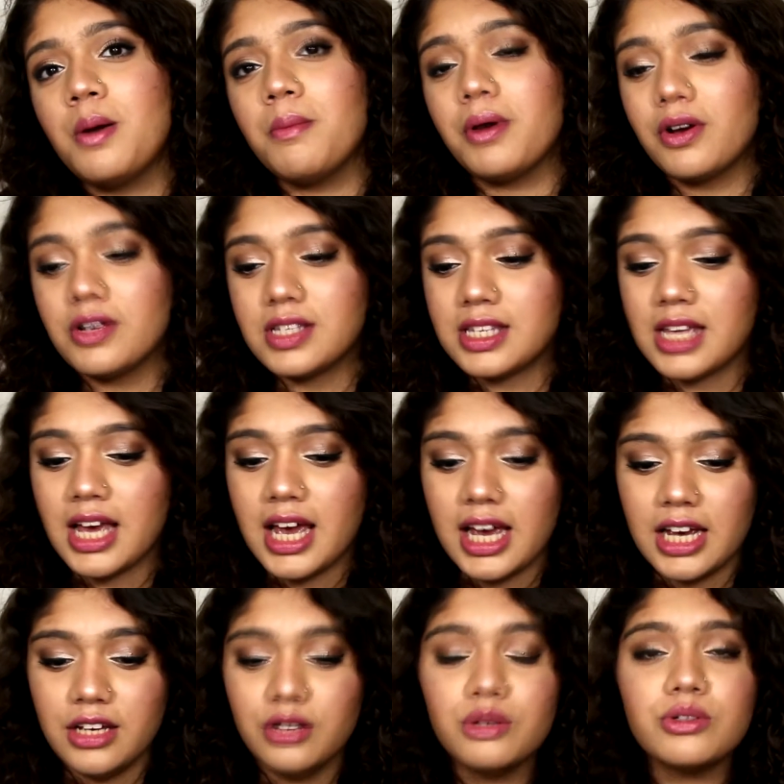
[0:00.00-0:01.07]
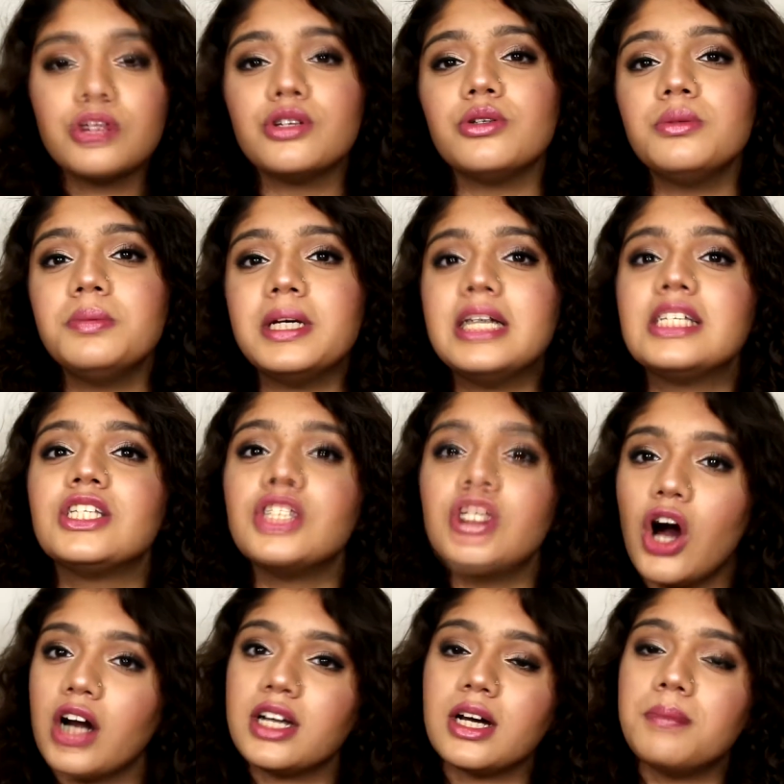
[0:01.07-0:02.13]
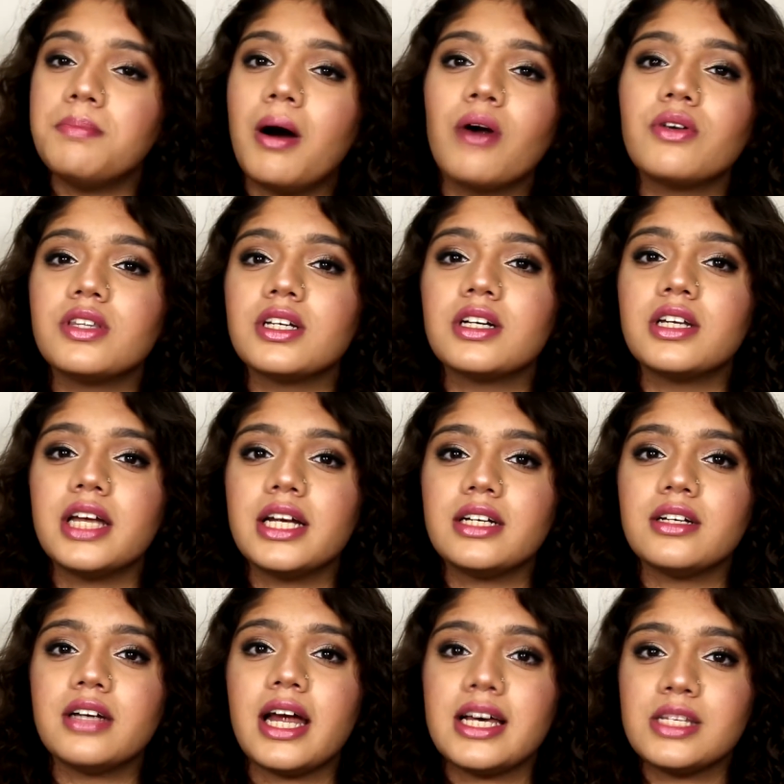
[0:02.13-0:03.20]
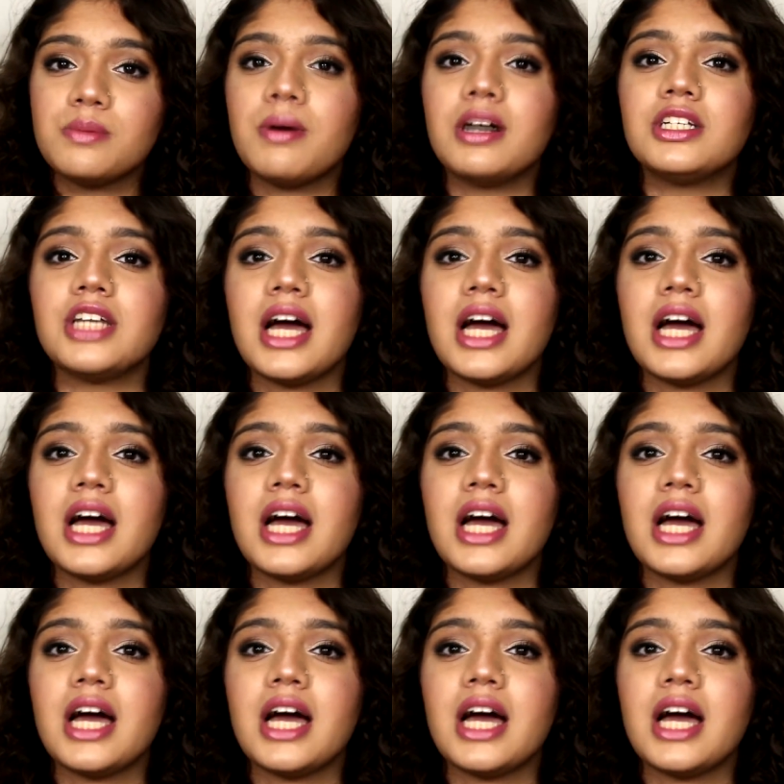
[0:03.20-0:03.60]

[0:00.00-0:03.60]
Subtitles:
Because YouTube is not about the creator as much